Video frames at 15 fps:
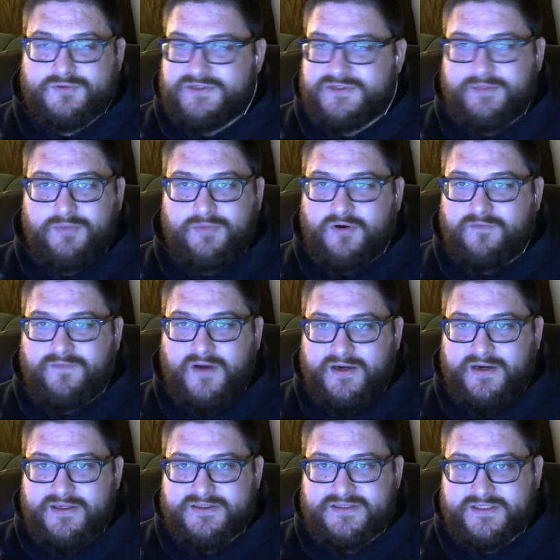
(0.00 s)
See, Bovada
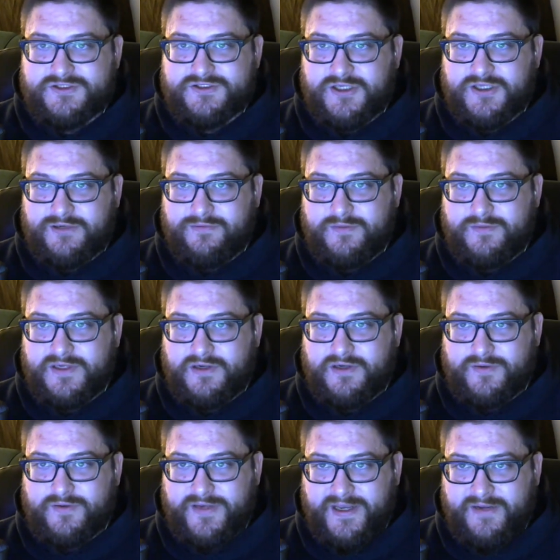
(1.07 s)
has like generally been
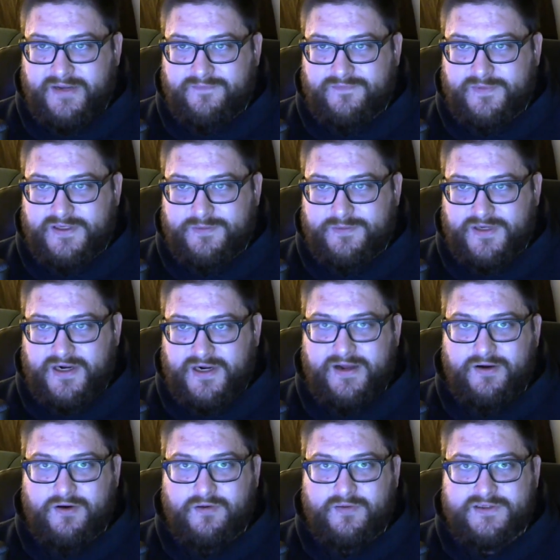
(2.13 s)
okay for me, but I
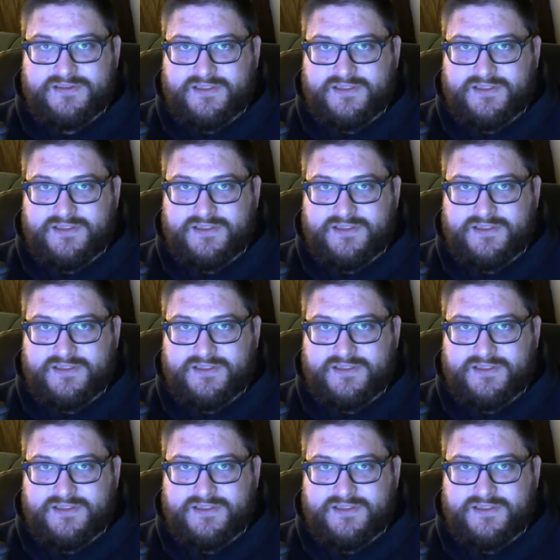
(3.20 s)
always